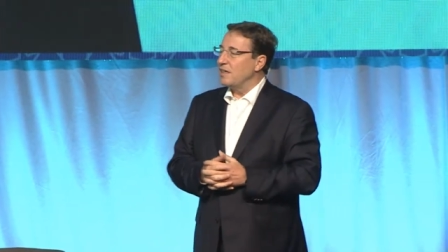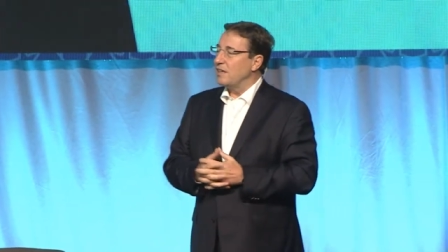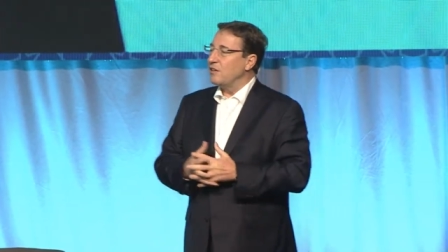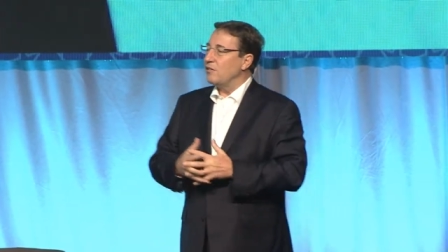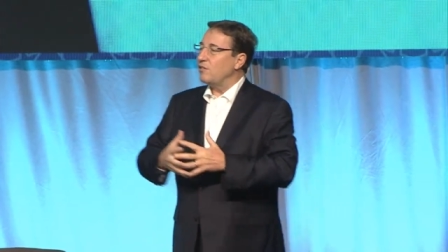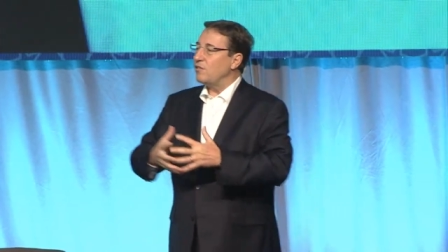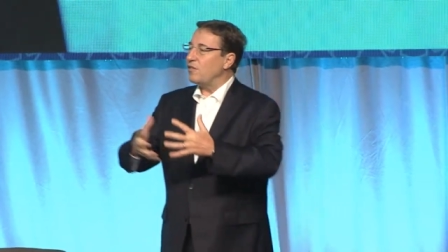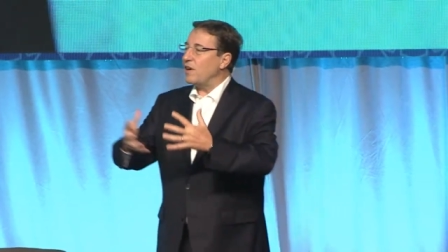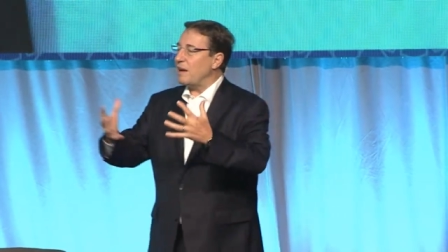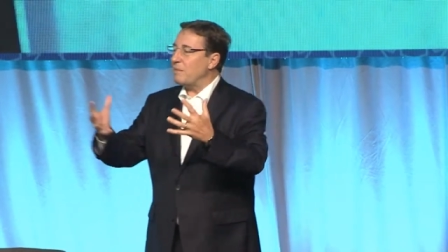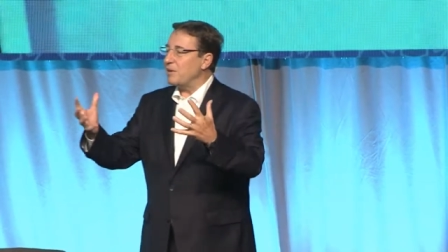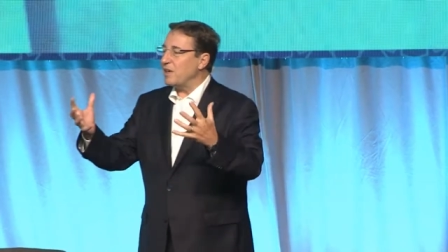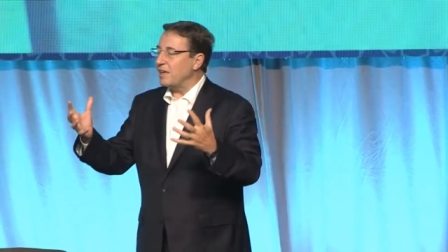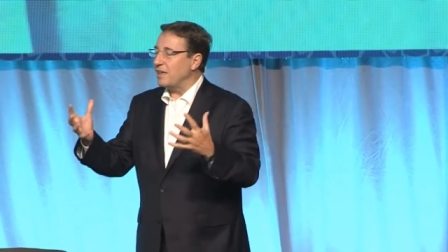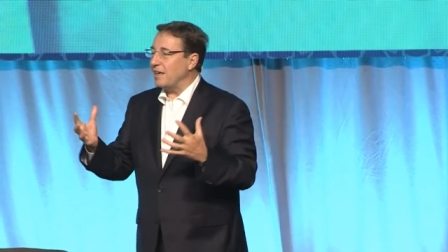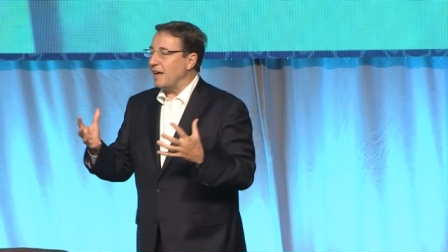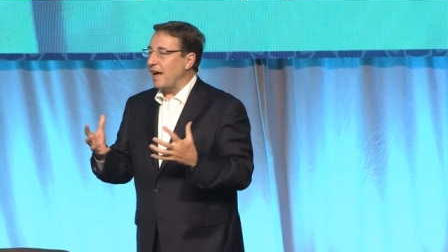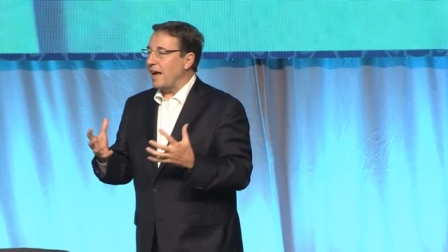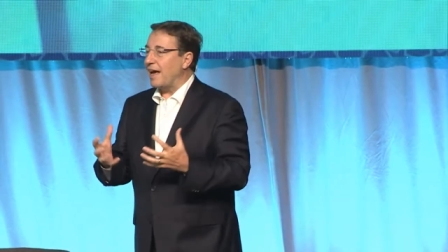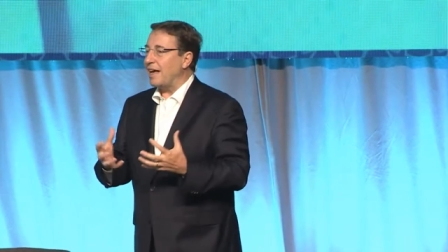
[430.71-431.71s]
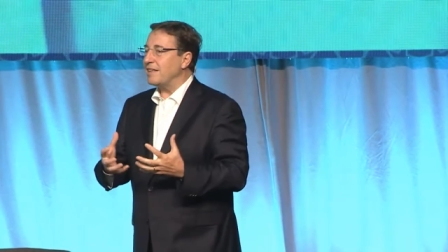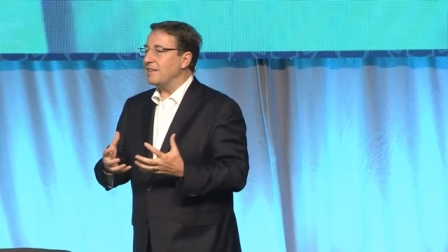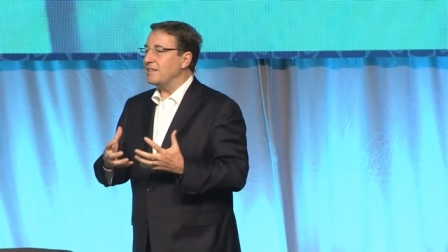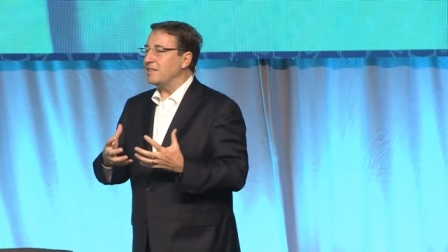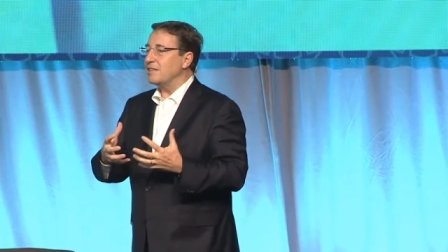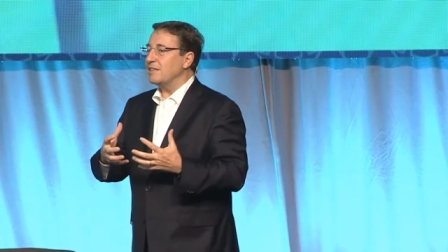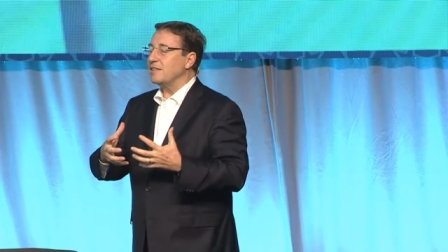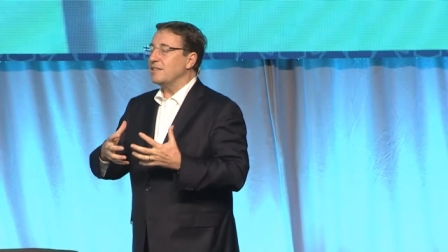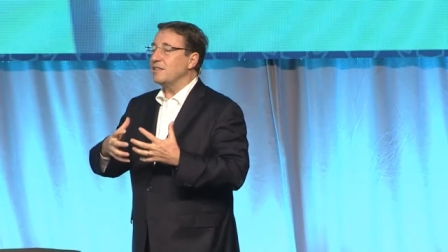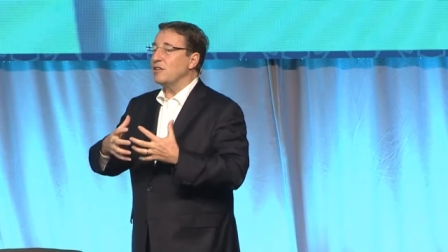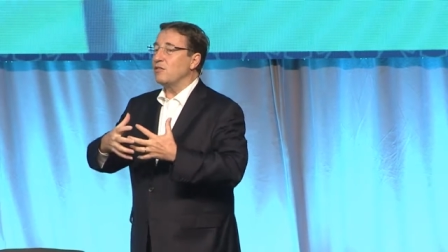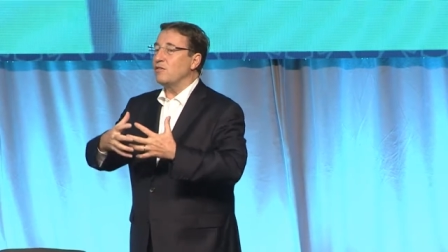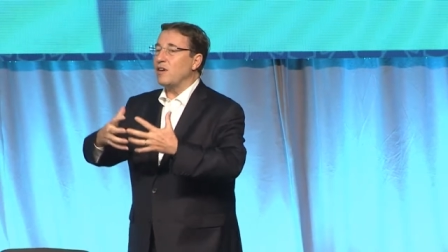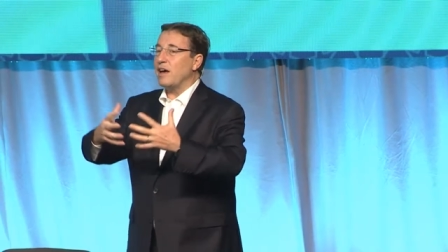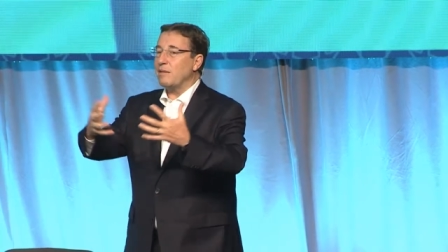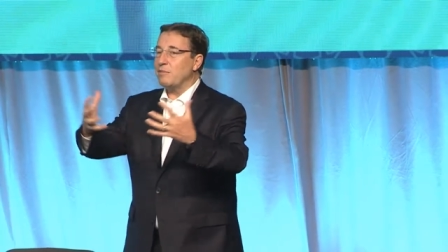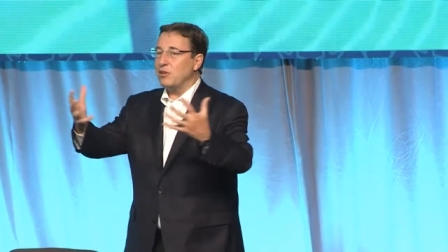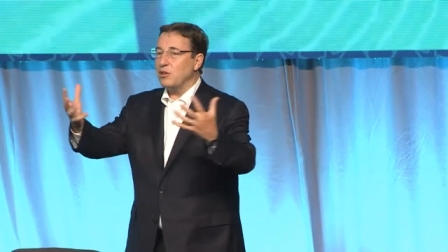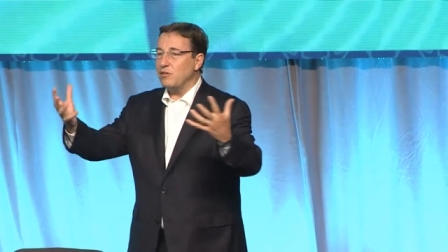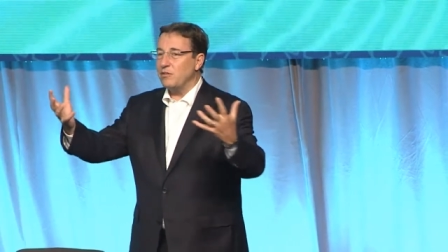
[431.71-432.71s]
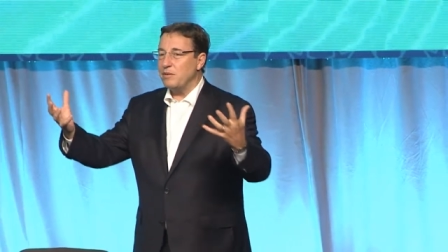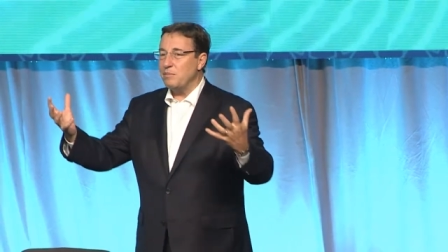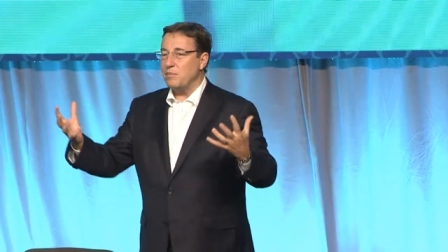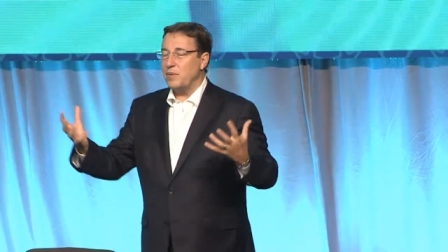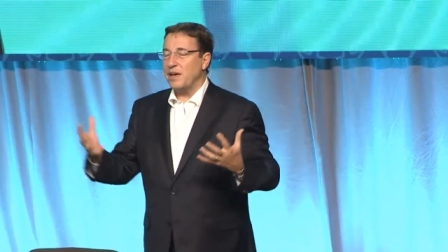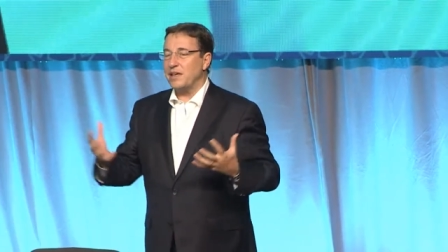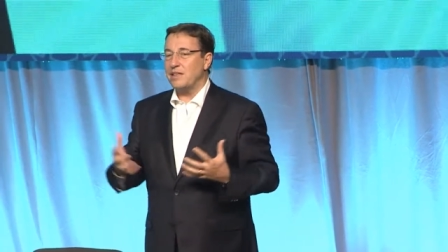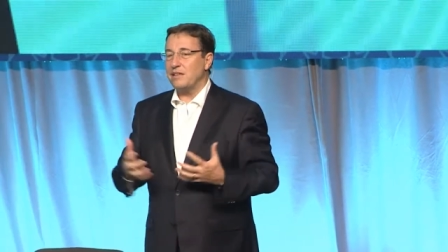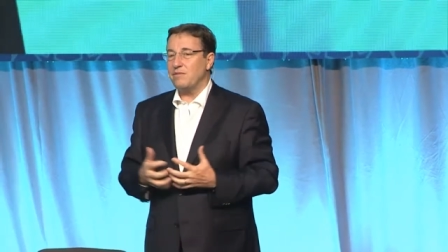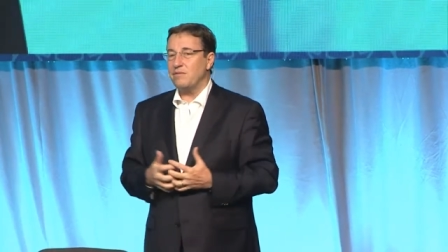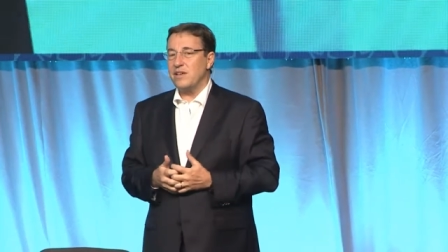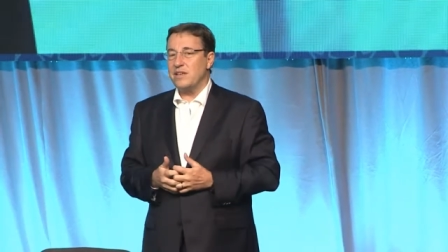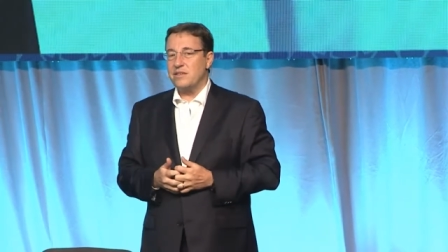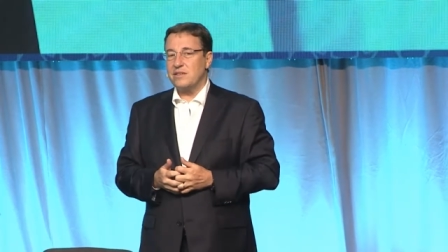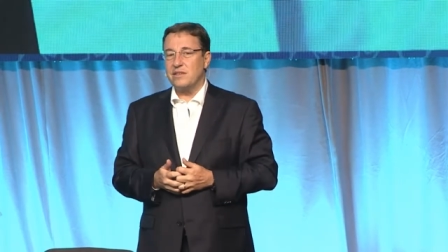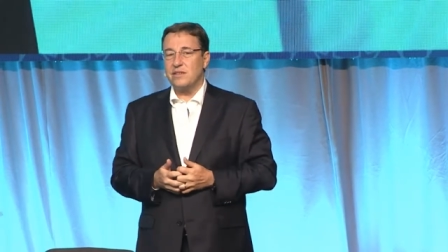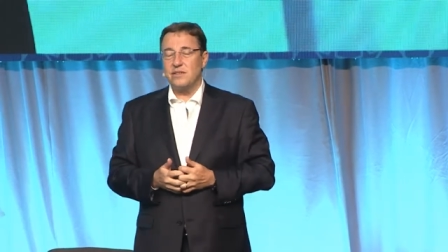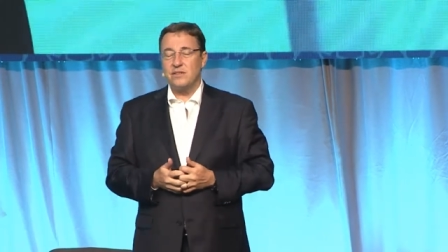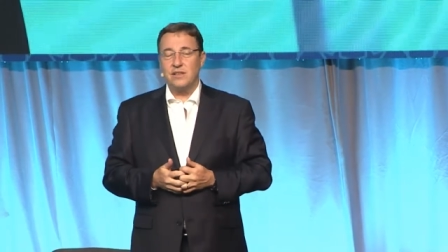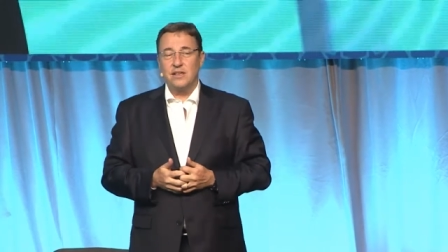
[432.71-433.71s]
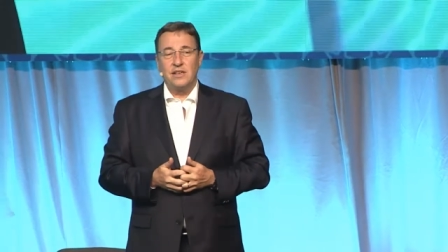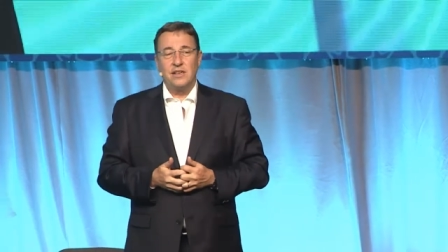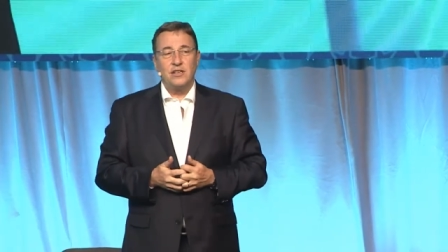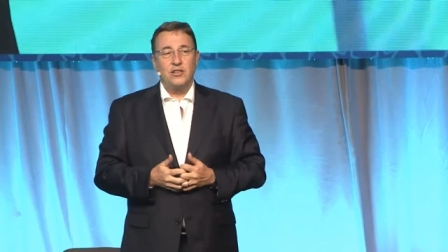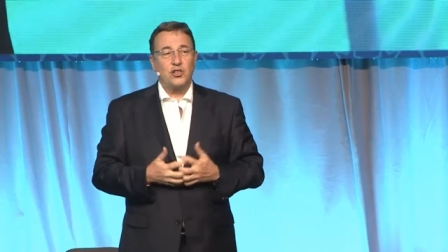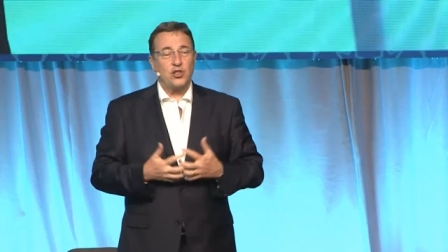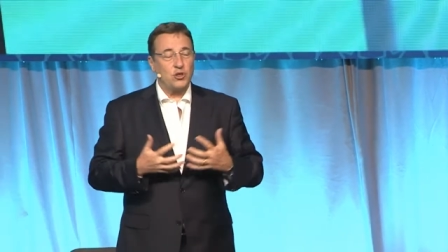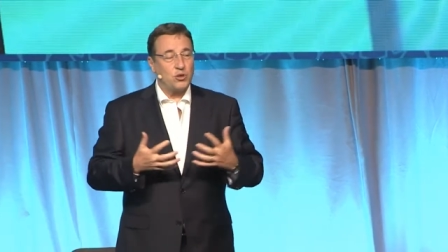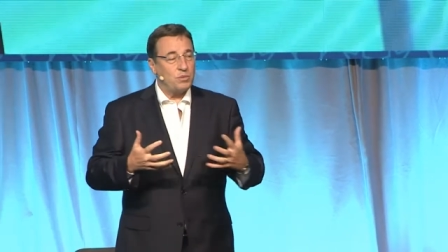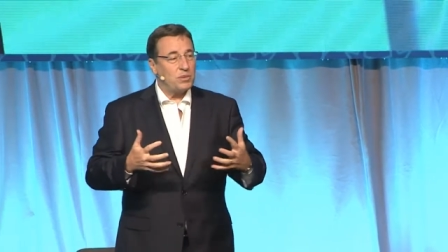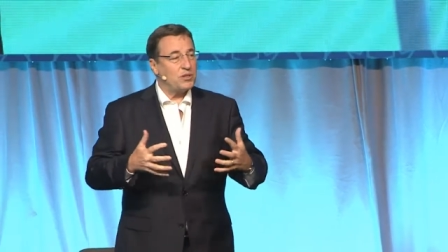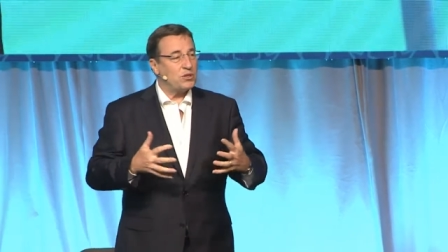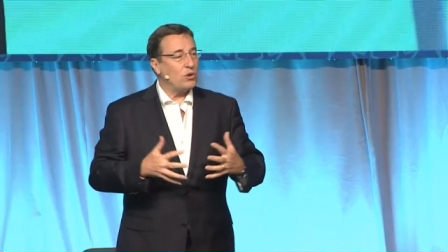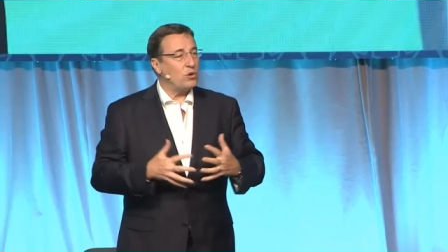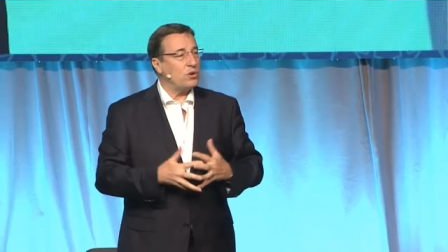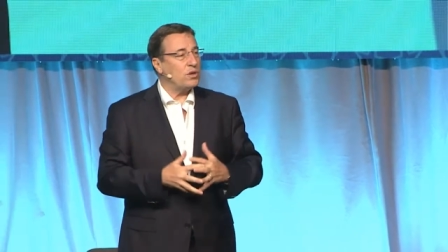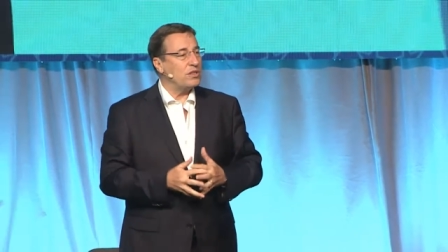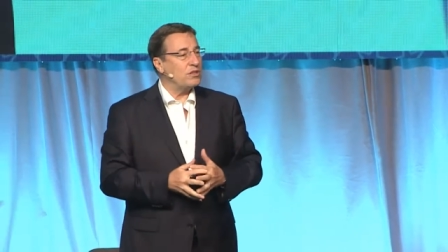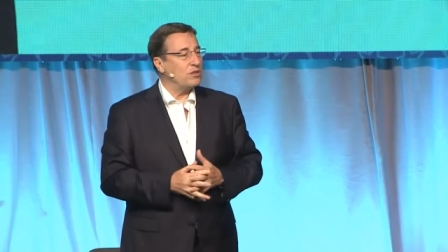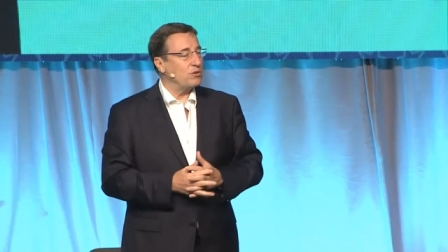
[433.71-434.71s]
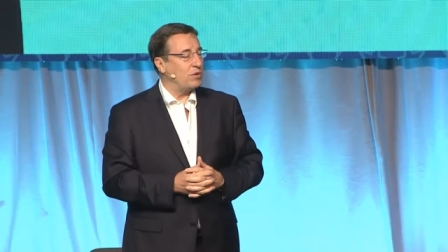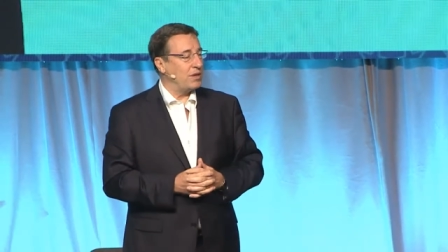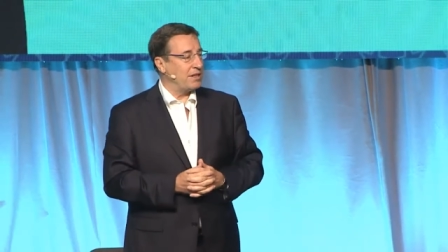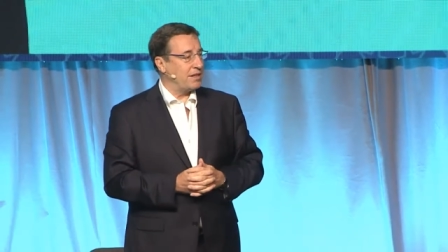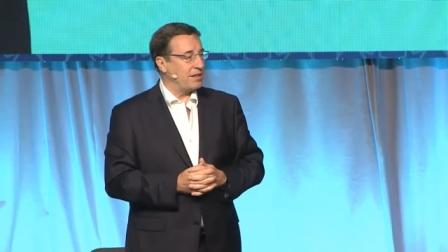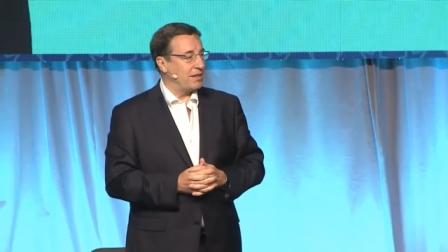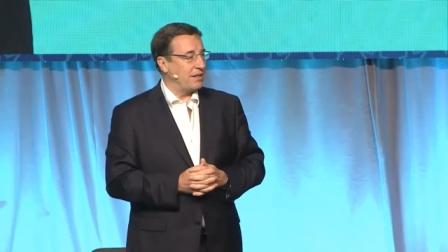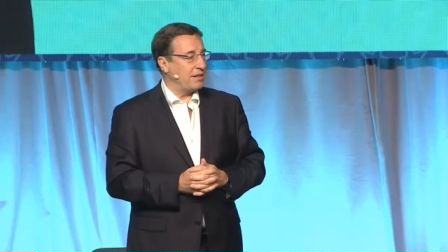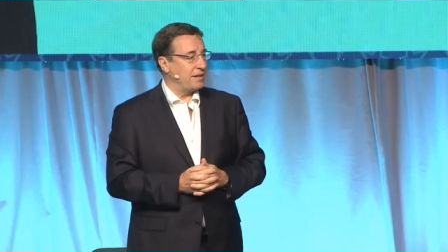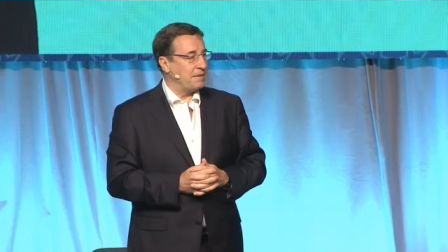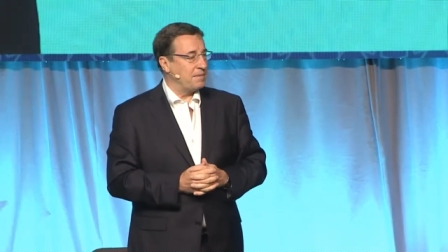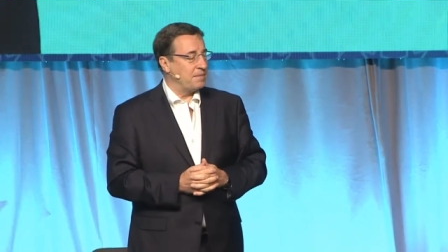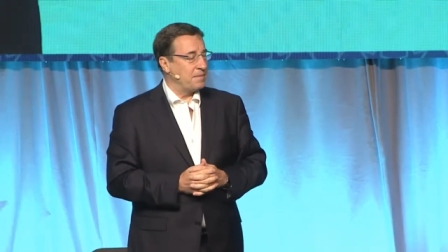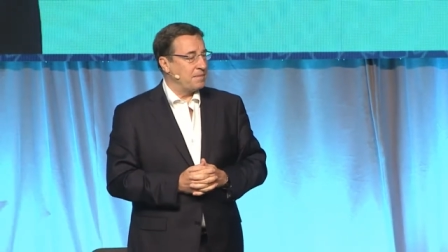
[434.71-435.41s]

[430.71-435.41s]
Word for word: family and the family of impact investors should be talking to one another.